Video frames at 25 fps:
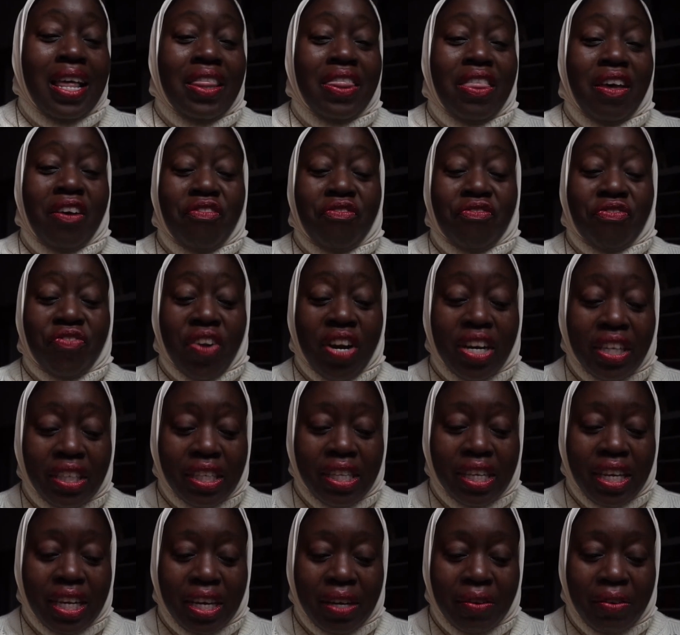The
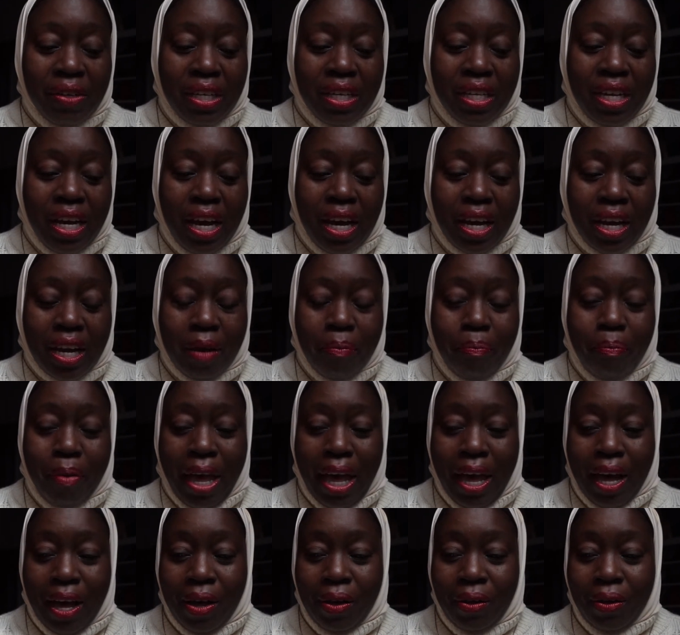first thing I want to talk
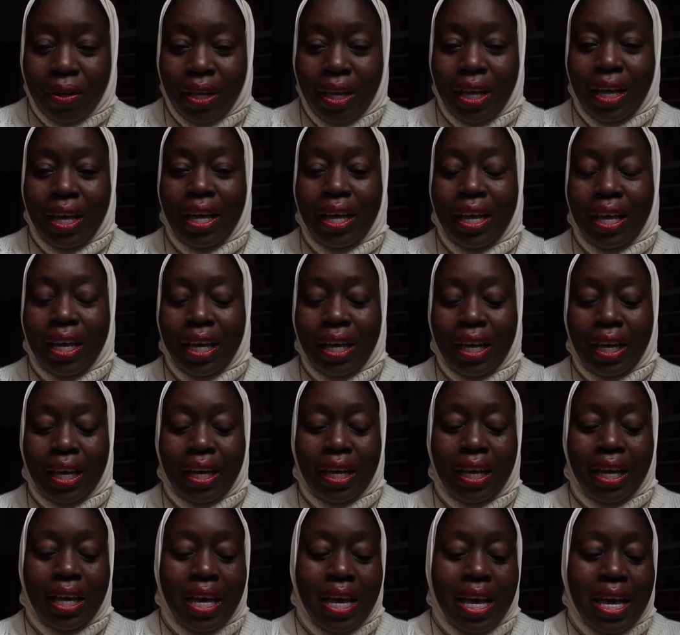about
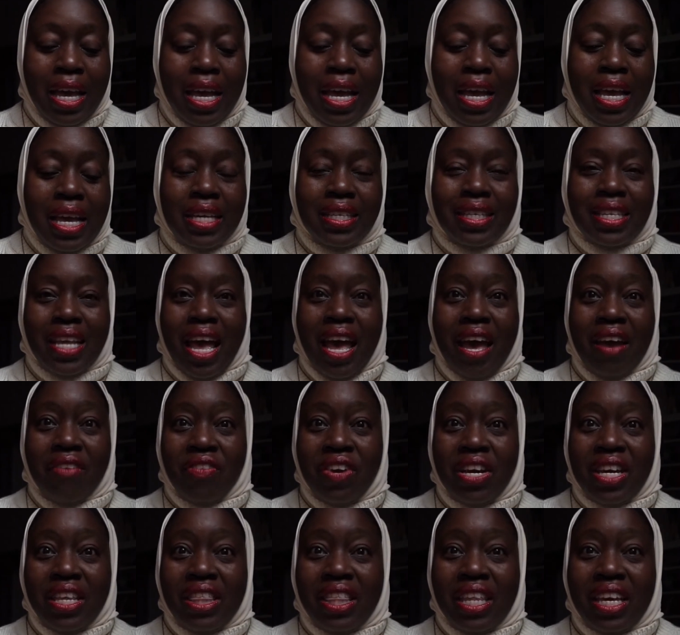is
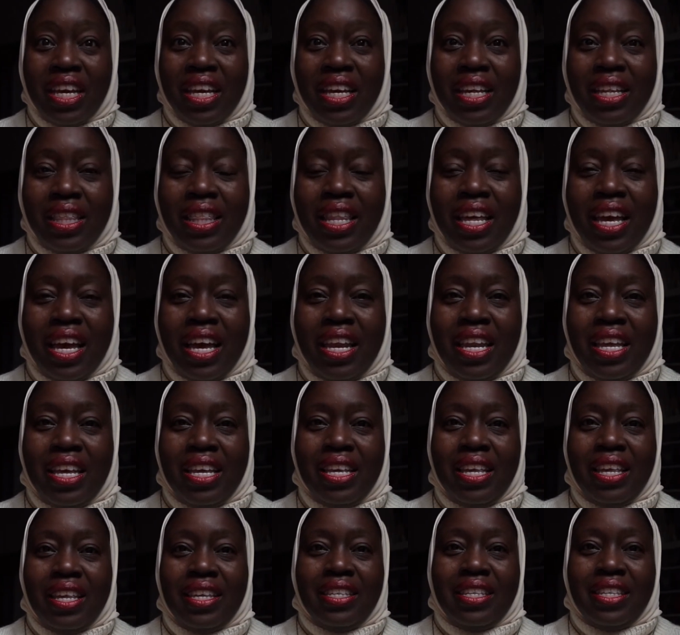everything that
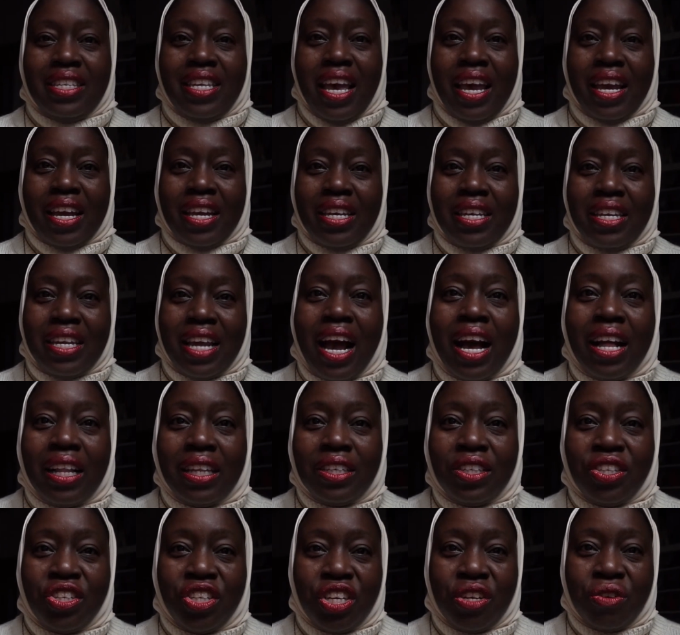is
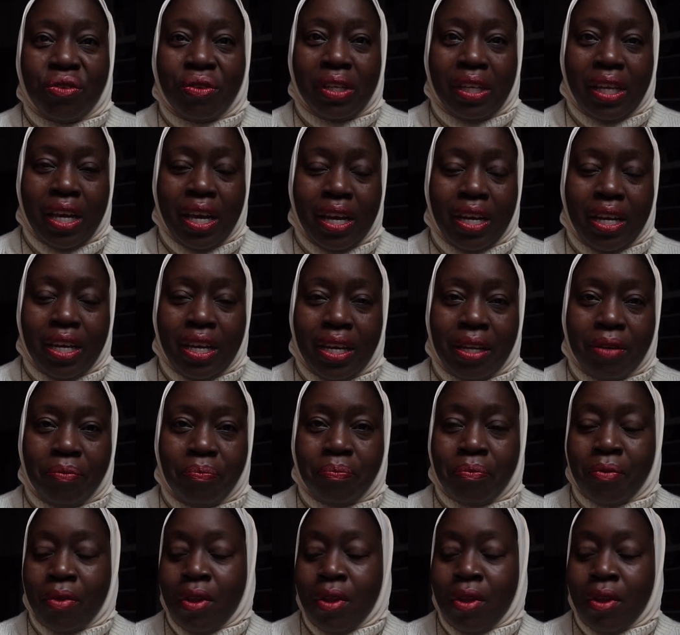technology related.